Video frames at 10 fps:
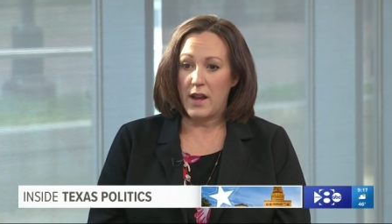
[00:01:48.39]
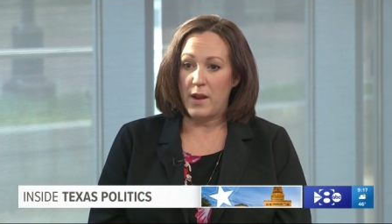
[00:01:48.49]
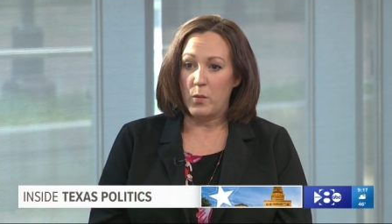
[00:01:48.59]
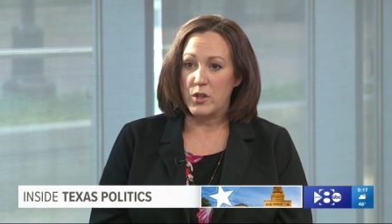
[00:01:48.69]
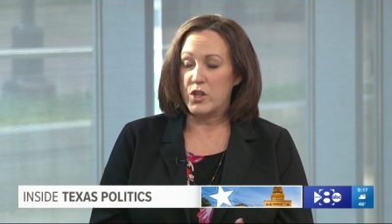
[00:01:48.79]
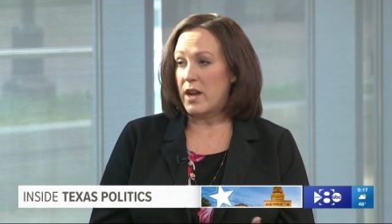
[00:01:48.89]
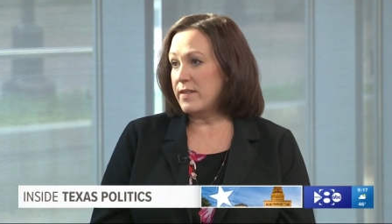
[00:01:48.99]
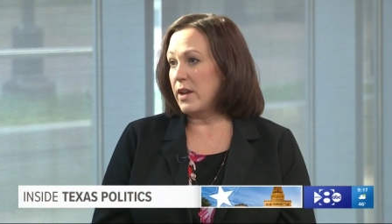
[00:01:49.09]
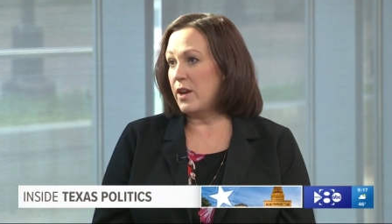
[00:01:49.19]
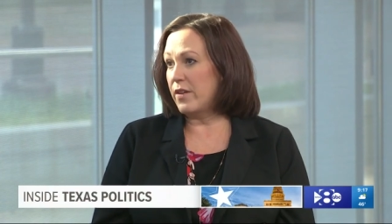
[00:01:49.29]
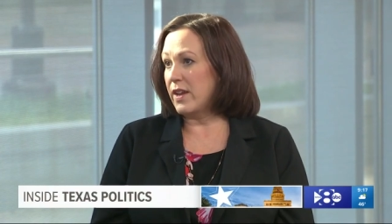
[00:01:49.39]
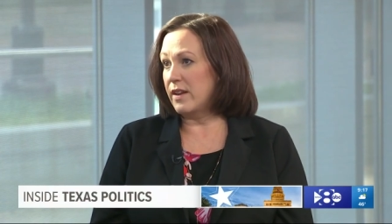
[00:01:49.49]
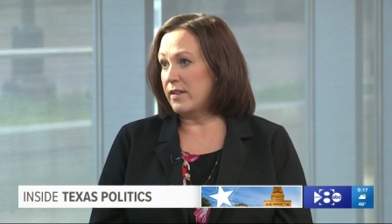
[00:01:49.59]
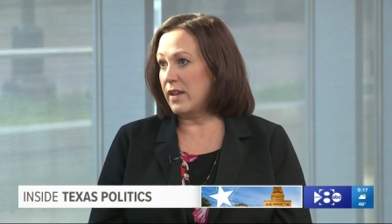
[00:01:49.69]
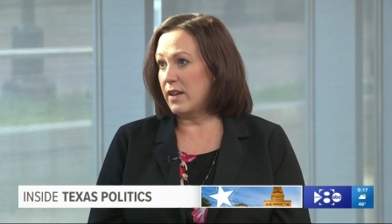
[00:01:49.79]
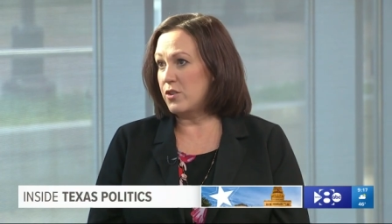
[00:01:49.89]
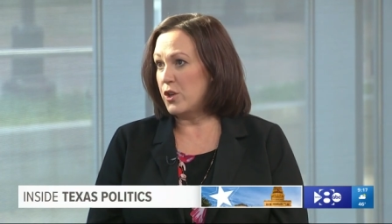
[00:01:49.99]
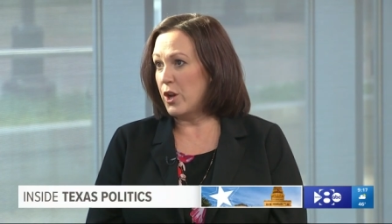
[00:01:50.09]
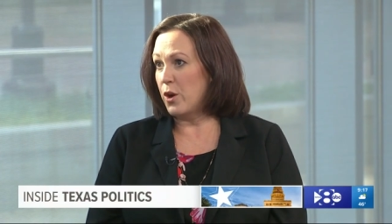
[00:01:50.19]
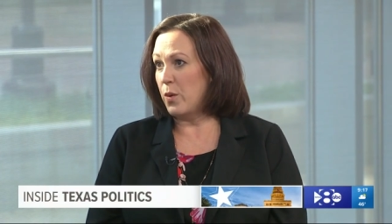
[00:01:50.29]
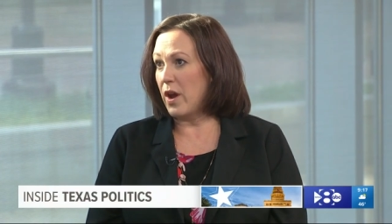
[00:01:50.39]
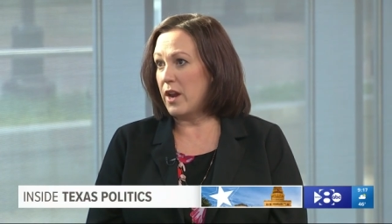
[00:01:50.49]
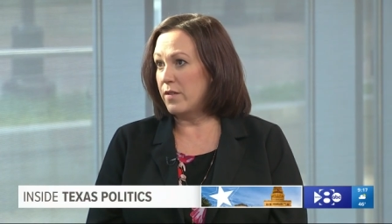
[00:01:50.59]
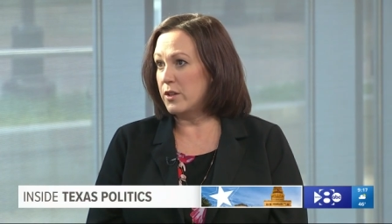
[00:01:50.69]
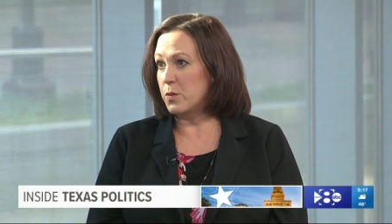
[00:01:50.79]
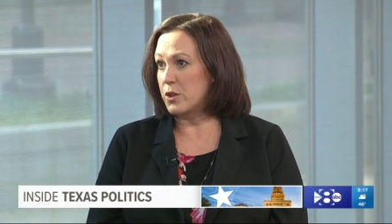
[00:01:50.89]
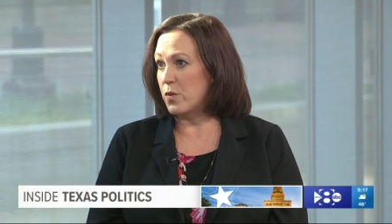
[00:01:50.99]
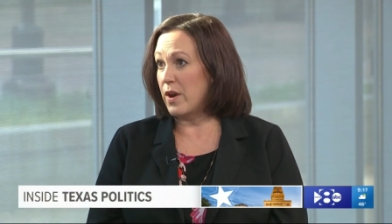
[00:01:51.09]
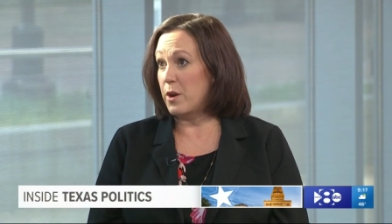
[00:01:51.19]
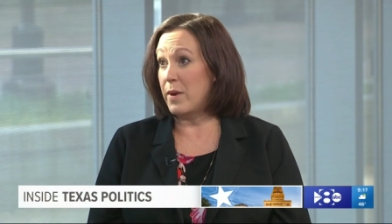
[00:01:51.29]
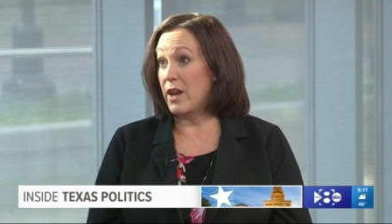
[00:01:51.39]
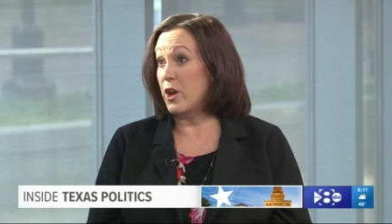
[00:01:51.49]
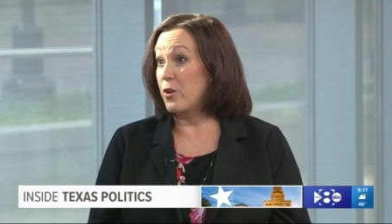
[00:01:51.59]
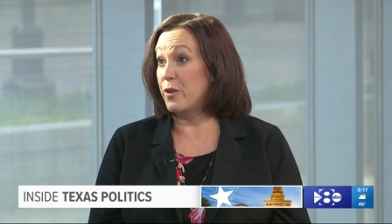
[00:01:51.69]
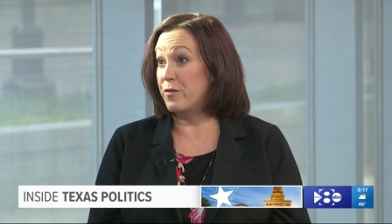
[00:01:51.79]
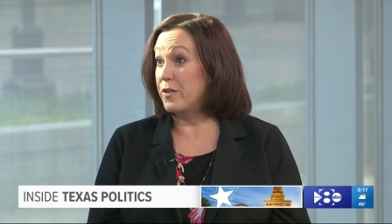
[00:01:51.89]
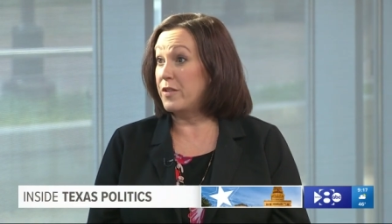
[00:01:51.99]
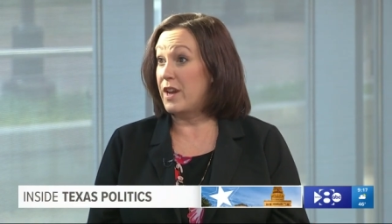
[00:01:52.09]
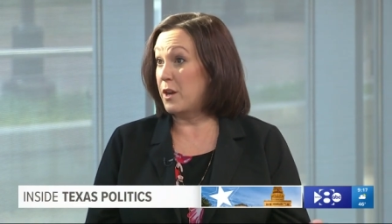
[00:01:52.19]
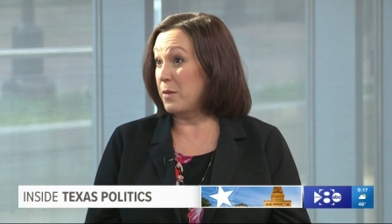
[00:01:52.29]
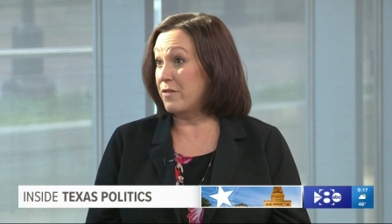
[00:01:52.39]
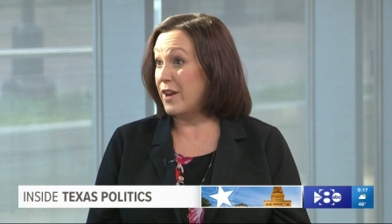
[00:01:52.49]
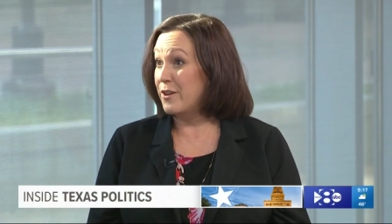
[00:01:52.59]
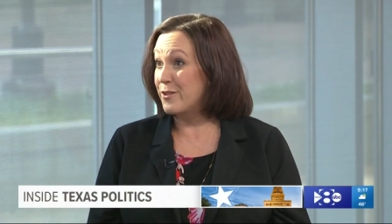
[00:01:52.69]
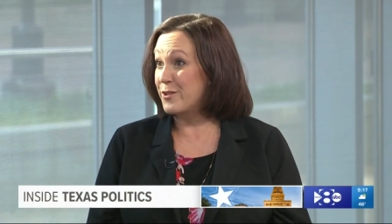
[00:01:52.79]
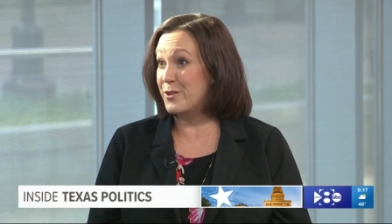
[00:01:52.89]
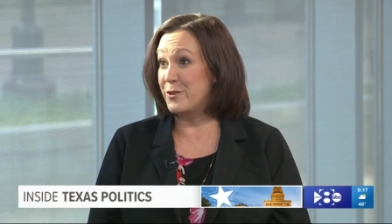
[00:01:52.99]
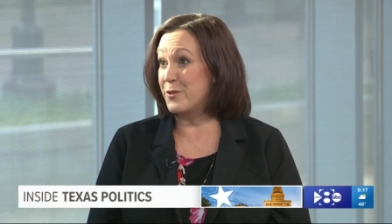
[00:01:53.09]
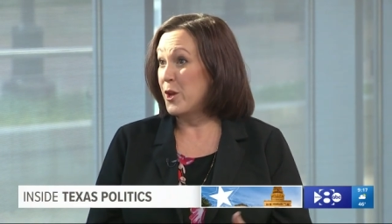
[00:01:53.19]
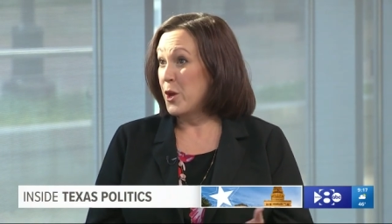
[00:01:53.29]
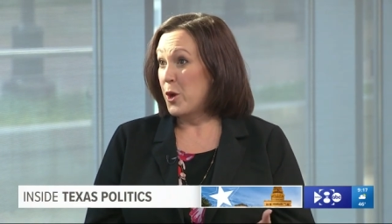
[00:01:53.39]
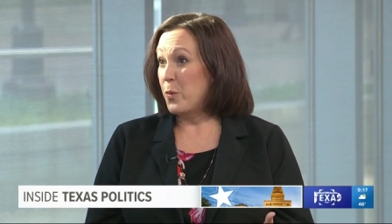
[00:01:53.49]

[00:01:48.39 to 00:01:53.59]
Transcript: I was shot down in Afghanistan, as you know. Nine of us were surrounded by one hundred fifty enemy fighters. Those